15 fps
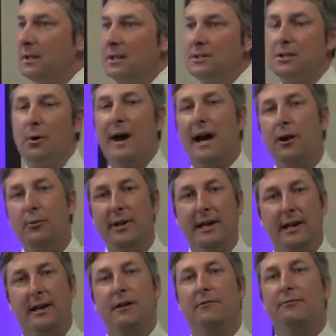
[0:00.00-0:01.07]
So how do we
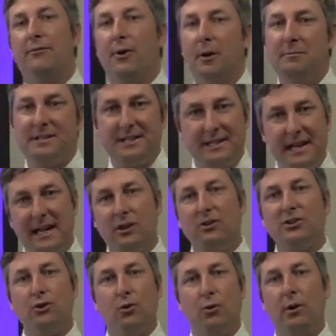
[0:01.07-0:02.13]
get from scale
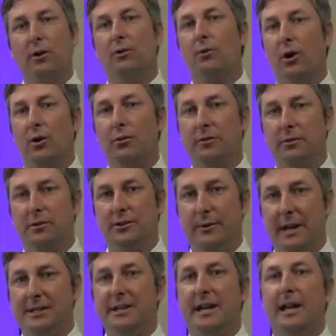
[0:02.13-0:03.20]
score growth to
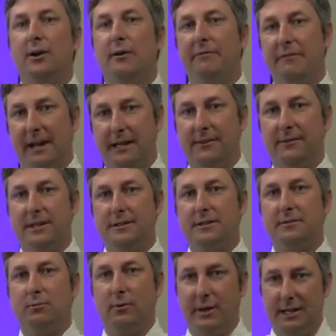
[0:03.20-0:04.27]
educator
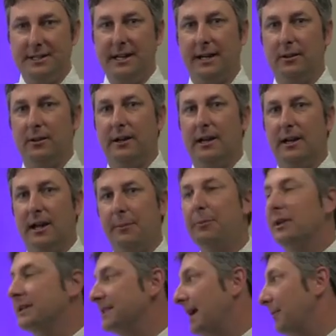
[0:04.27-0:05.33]
effectiveness? We're going to take a look at a
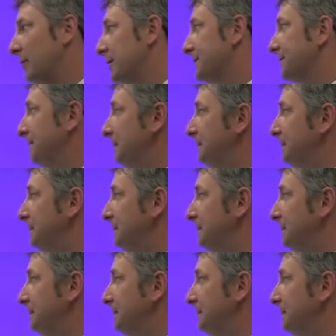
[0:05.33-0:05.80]
couple examples.